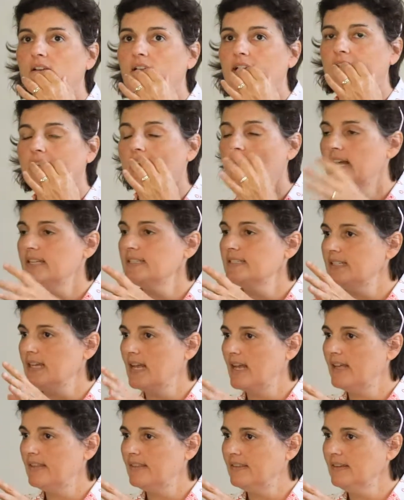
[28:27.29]
he asked
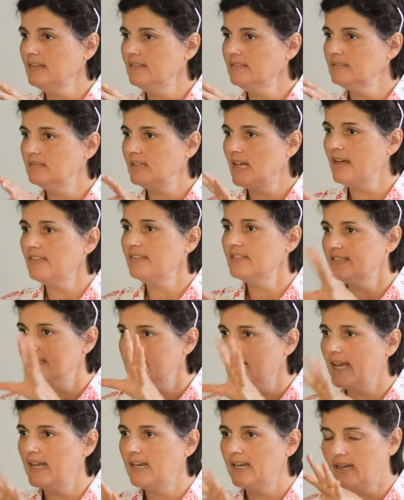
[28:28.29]
Arthur's
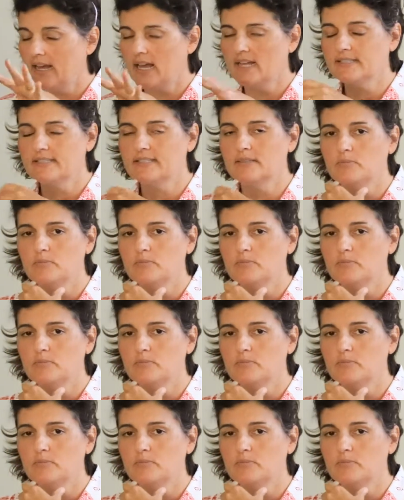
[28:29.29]
dad had asked